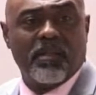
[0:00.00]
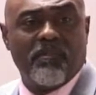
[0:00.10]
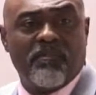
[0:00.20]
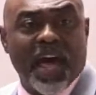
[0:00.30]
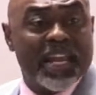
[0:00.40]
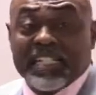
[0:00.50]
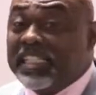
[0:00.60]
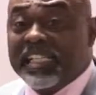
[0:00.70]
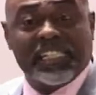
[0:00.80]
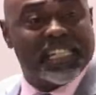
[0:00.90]
that is
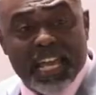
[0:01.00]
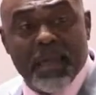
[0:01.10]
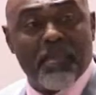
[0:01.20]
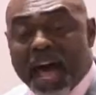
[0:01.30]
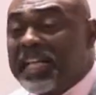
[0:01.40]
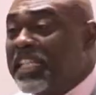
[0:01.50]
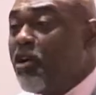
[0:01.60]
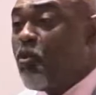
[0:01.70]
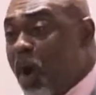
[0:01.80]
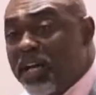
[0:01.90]
the same as
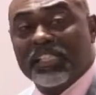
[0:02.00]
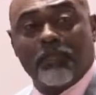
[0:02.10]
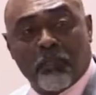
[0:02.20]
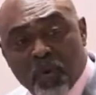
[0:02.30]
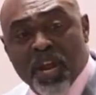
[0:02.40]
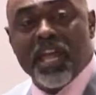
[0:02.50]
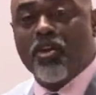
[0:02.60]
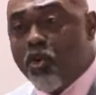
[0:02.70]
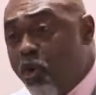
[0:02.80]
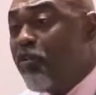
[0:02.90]
it was
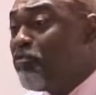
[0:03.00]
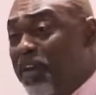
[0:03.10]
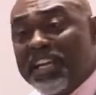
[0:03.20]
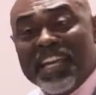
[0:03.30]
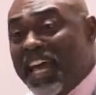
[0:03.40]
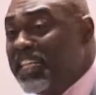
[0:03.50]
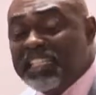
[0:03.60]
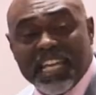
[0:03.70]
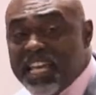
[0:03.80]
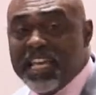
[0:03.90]

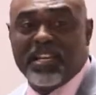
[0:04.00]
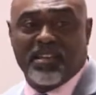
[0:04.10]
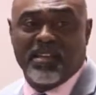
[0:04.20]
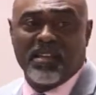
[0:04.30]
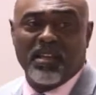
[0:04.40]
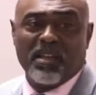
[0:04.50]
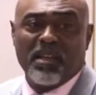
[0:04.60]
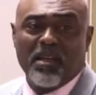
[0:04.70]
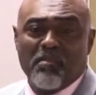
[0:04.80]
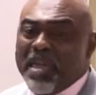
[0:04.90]
pre-COVID-19,
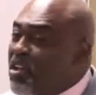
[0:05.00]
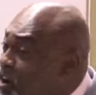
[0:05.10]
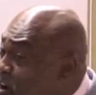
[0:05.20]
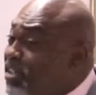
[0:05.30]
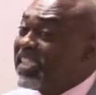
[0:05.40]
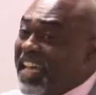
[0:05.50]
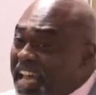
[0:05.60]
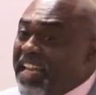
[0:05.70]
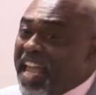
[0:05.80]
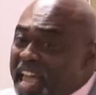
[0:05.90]
because
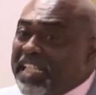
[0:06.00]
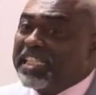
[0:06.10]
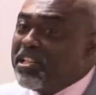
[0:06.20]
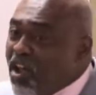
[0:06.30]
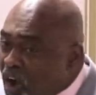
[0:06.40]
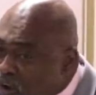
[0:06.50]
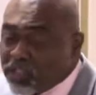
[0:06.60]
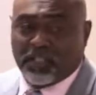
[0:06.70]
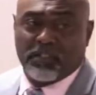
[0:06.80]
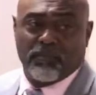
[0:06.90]
it is not.